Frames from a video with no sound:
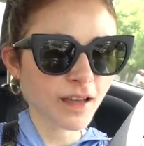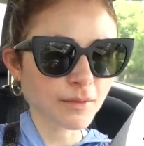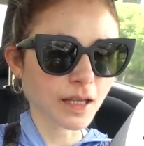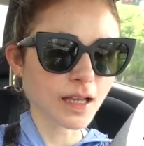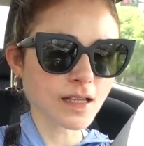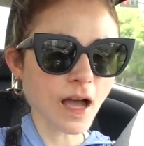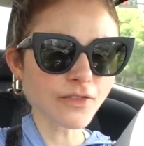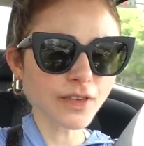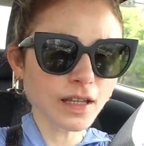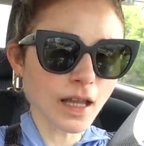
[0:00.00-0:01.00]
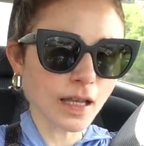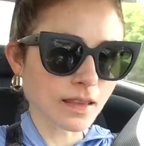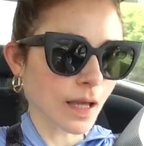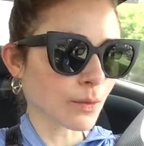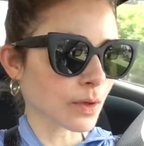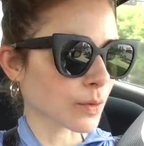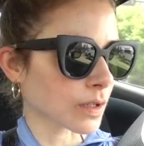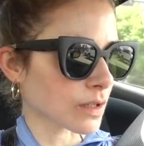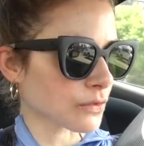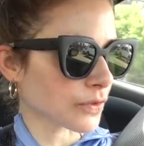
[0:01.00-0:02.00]
because I feel like they were
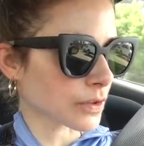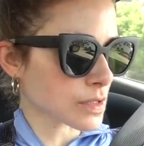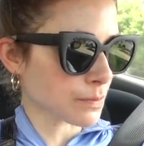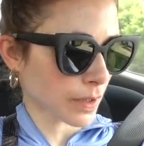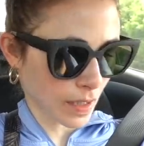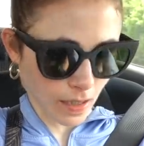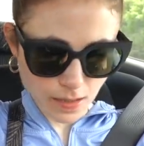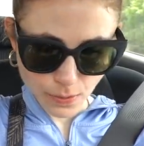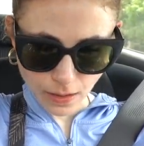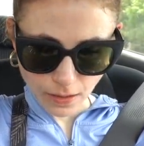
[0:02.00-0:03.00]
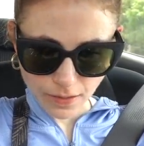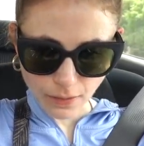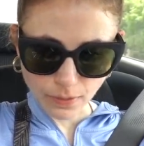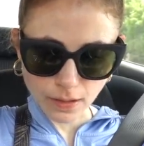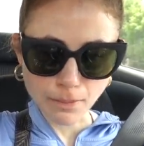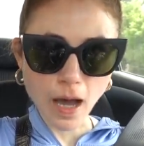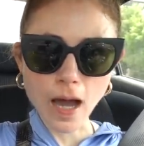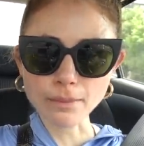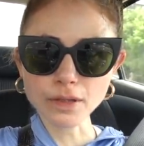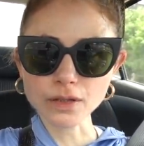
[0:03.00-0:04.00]
one of the first brands where they really
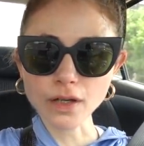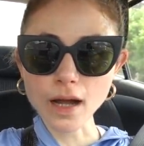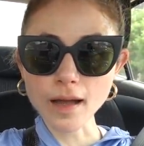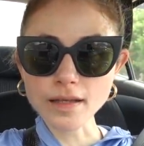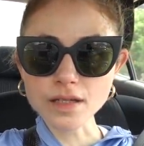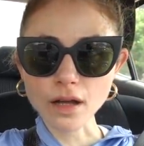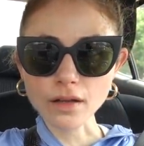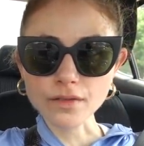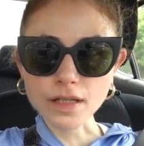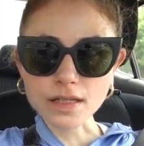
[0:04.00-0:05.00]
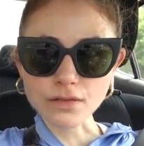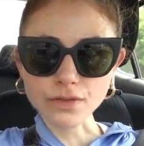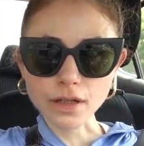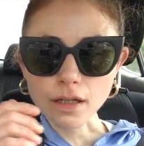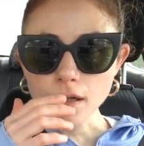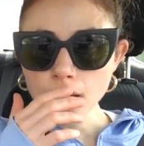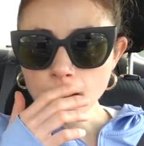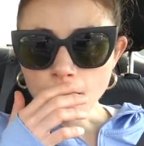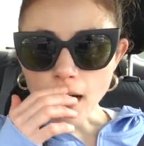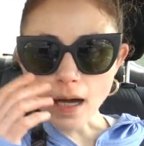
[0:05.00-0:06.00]
popularized all of these different
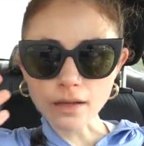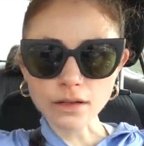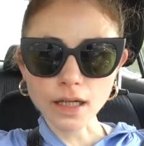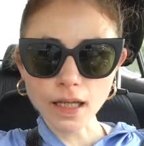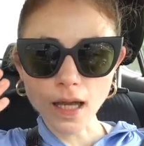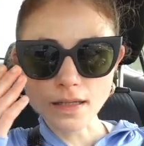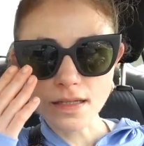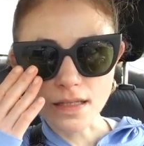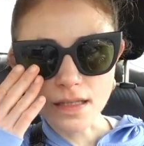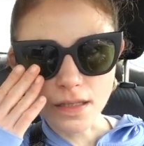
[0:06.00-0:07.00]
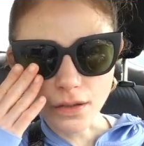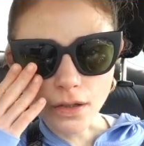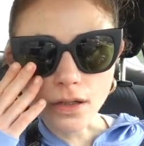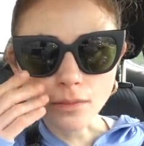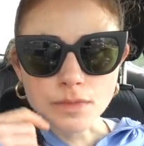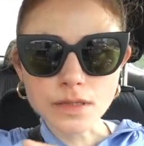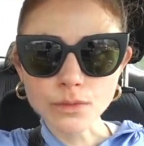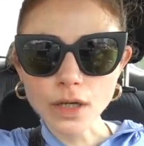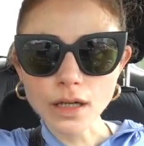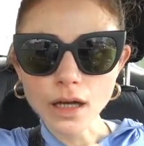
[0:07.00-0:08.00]
hyaluronic acid serums
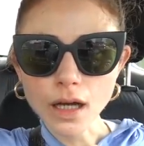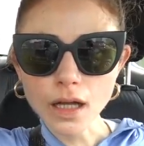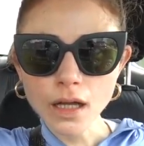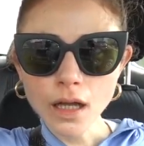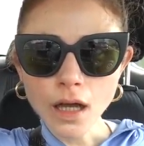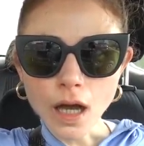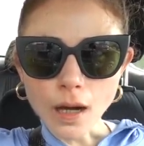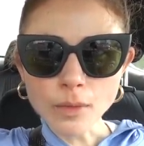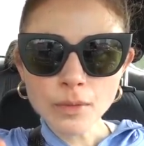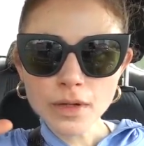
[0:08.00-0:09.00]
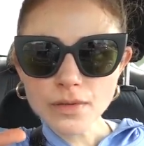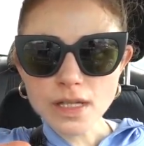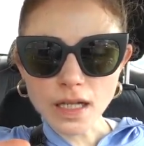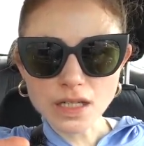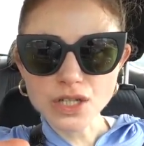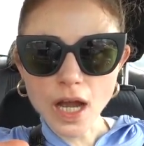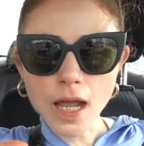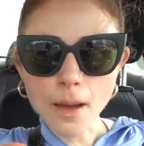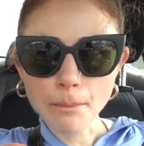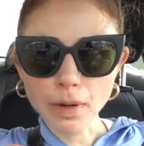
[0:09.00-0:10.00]
and whatnot. I remember there was like a
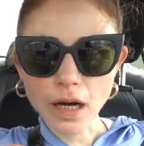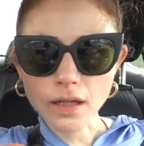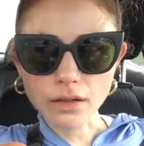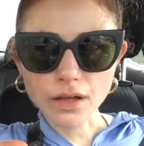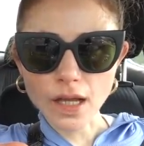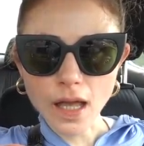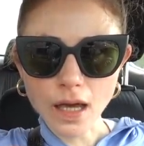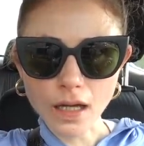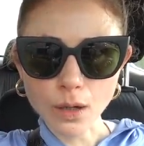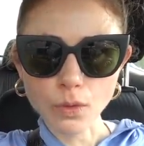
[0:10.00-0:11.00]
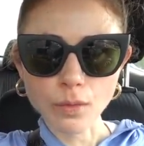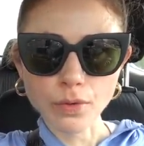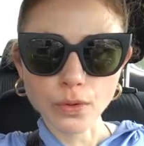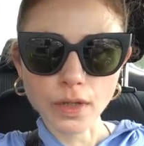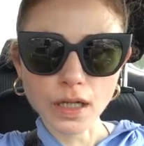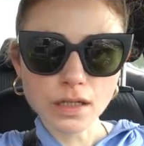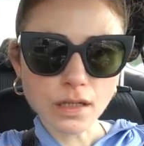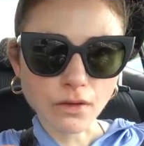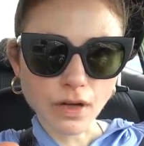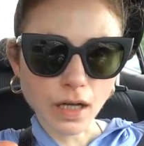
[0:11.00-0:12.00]
giant bottle they had at one point
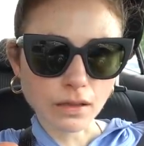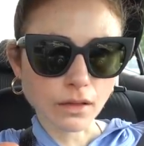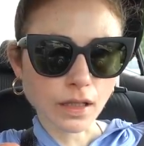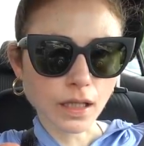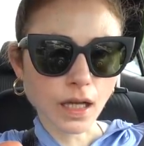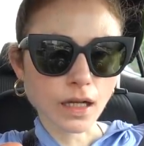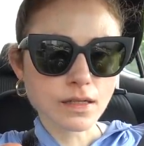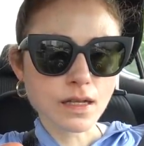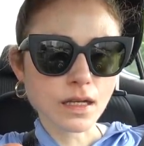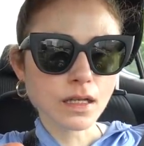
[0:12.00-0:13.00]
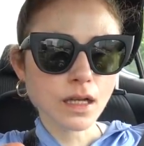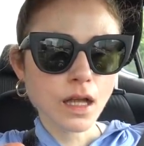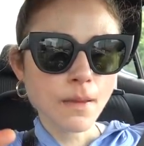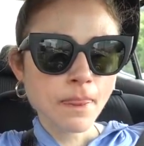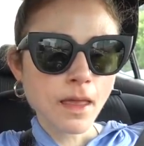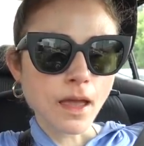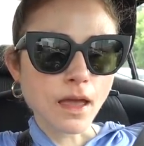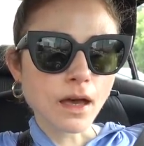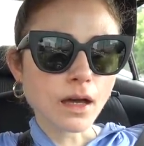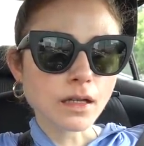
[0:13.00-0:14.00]
of hyaluronic acid.
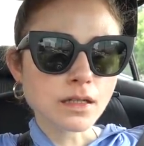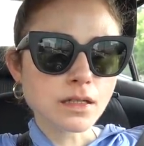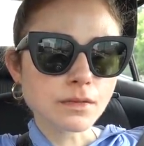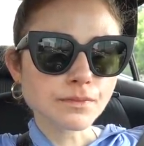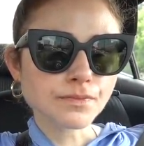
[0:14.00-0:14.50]
And